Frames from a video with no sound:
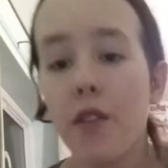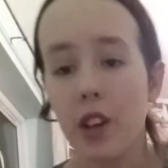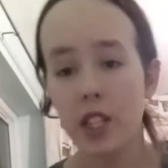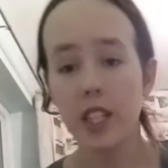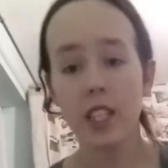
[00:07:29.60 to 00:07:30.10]

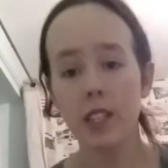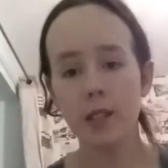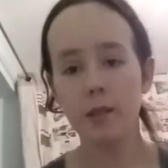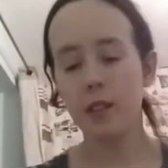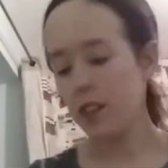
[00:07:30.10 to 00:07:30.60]
Right, so this
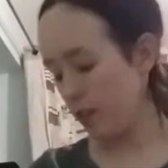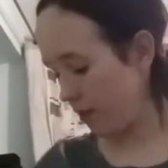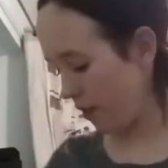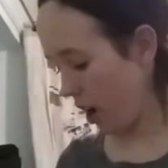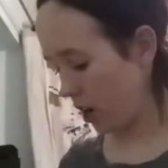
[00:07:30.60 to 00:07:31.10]
is the
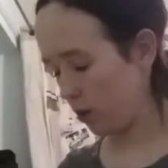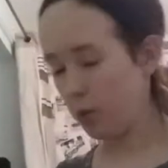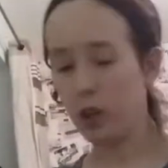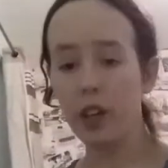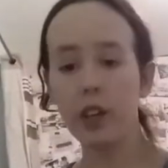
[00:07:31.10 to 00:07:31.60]

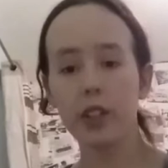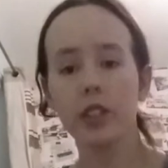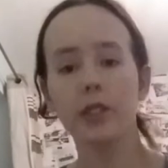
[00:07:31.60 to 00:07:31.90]
final look,